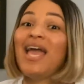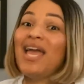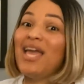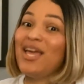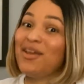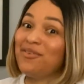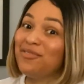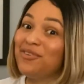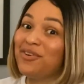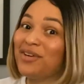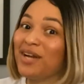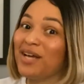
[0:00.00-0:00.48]

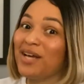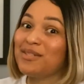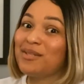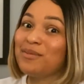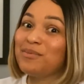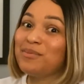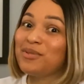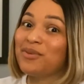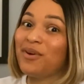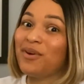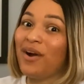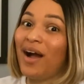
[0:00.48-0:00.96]
If you're not
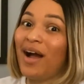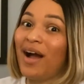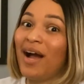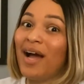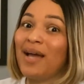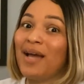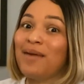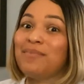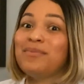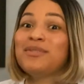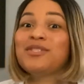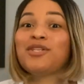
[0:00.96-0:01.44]

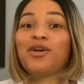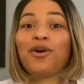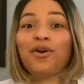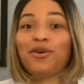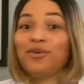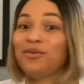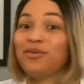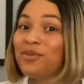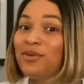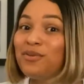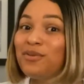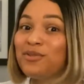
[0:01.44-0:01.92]
subscribed,
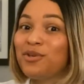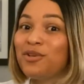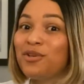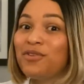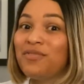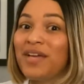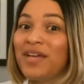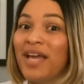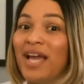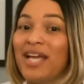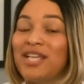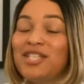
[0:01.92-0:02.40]
turn on those
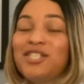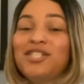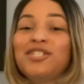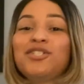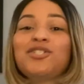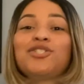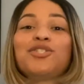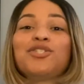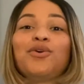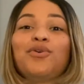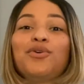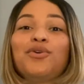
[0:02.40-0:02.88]

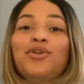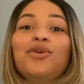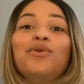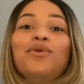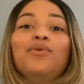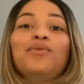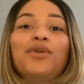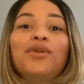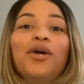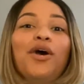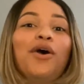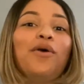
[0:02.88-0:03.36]
notifications so
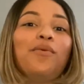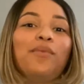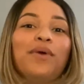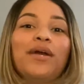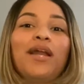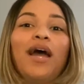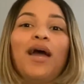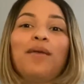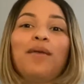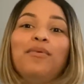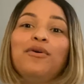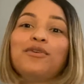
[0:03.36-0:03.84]
you know
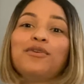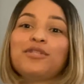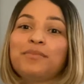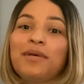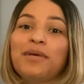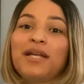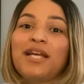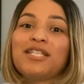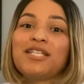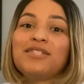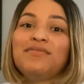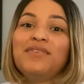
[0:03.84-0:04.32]
when I post
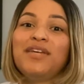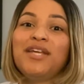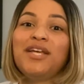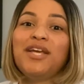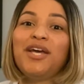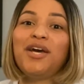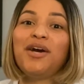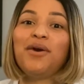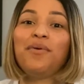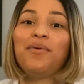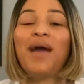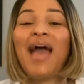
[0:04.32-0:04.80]
my next
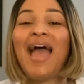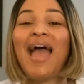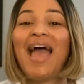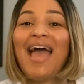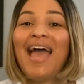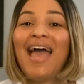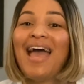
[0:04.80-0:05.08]
video.